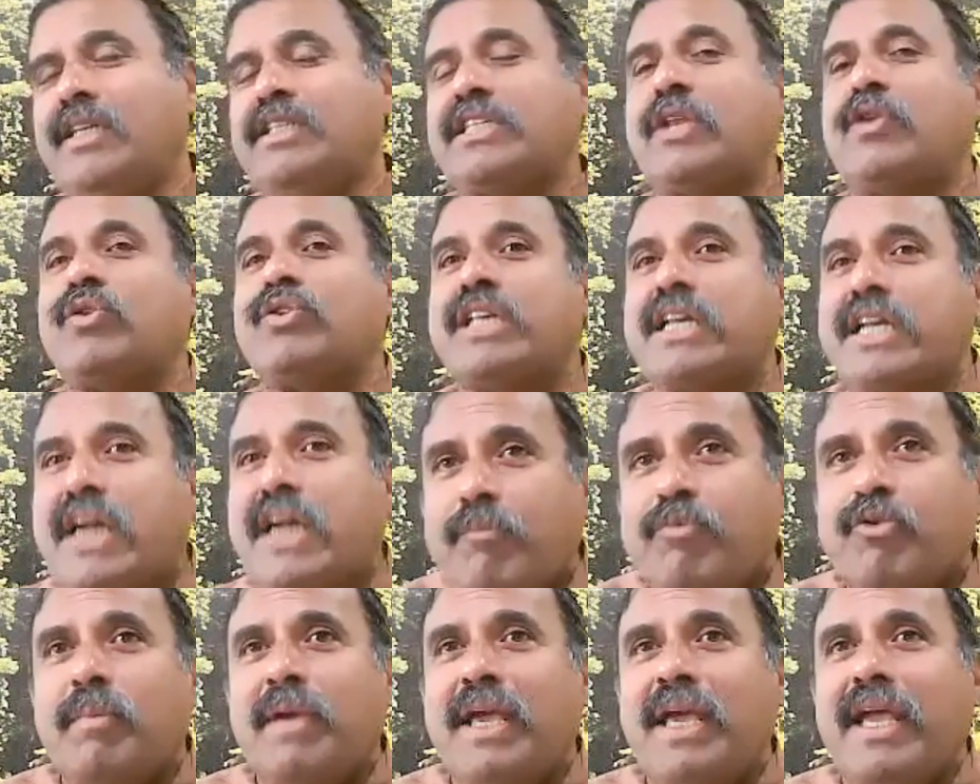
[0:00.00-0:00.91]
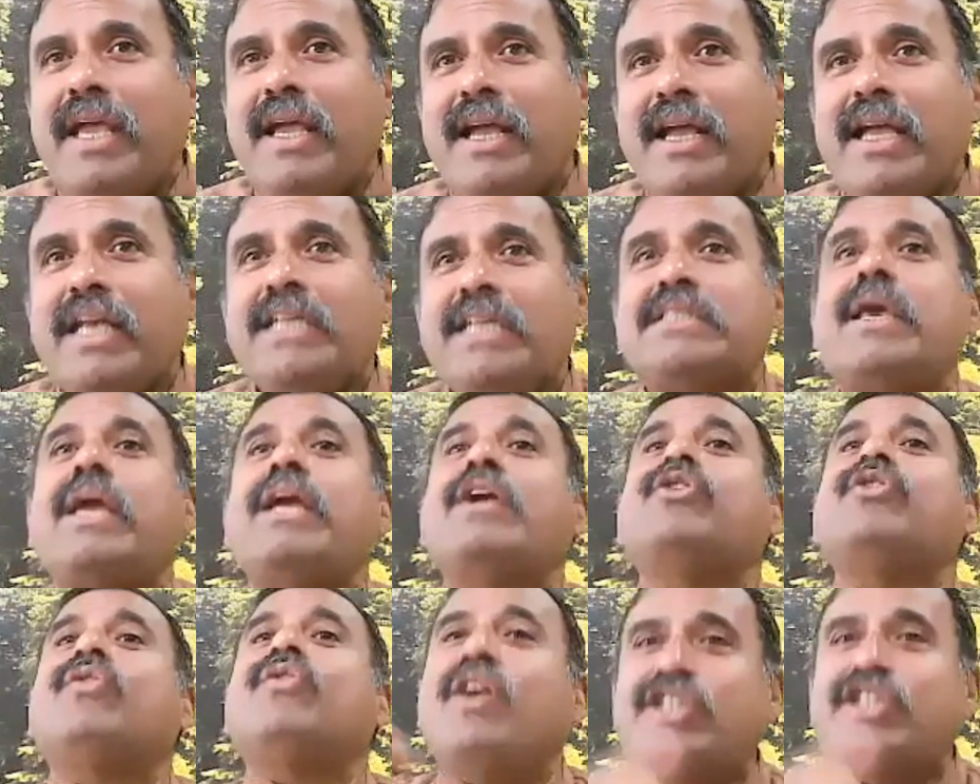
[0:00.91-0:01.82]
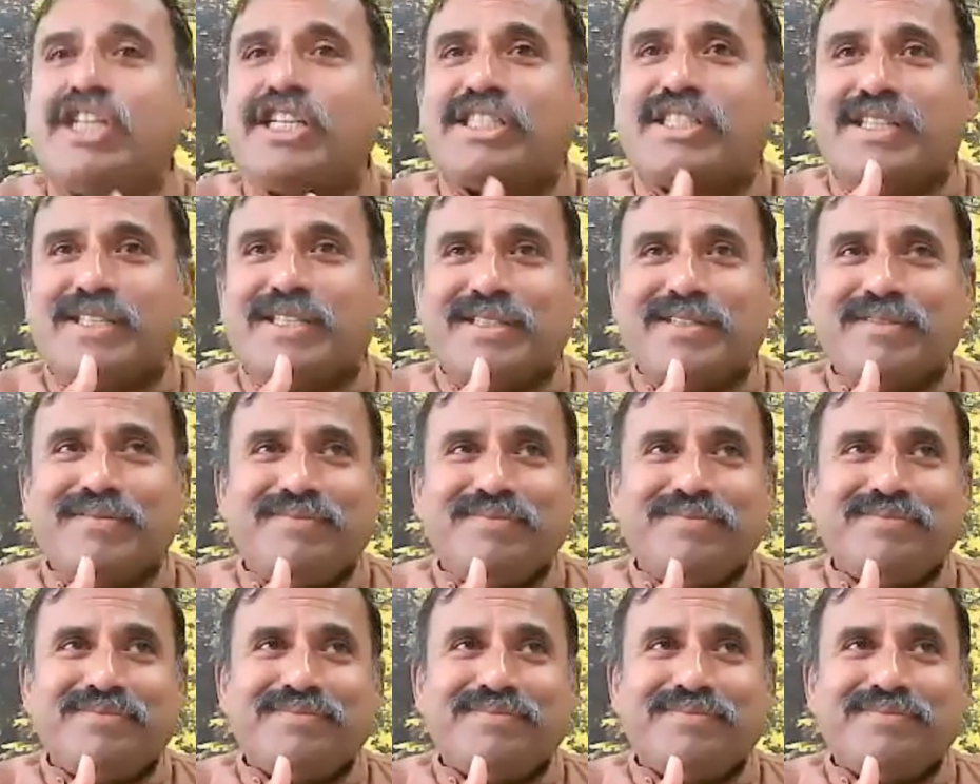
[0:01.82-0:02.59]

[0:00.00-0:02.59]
Sadguru said, come to me. He is saying to consciousness.